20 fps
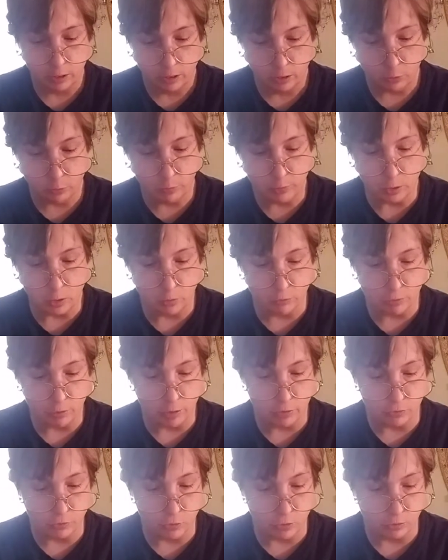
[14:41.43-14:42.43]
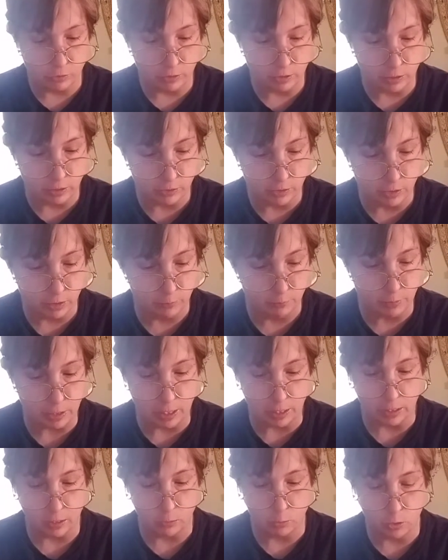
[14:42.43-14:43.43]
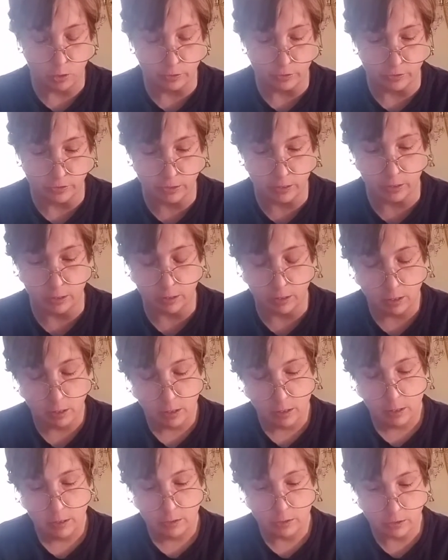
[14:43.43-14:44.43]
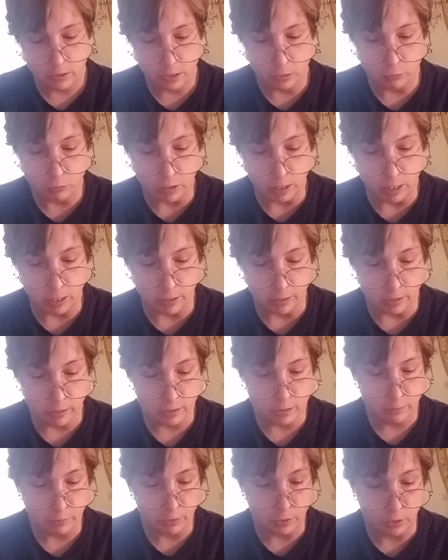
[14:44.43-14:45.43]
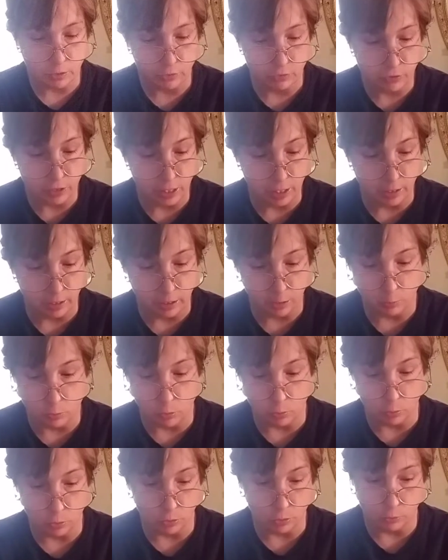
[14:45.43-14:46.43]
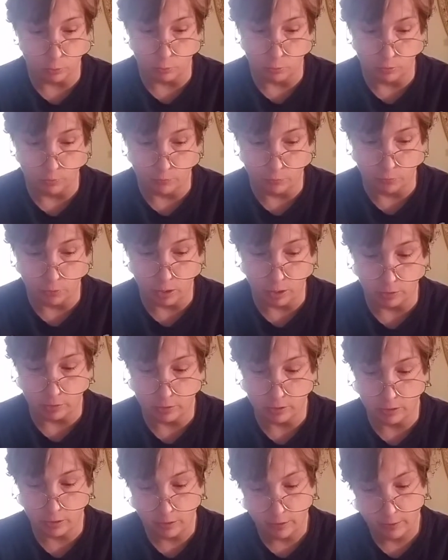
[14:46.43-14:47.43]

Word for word: It'll be all right as long as he doesn't come back and want to see the secret annex, because then it won't look too good for us.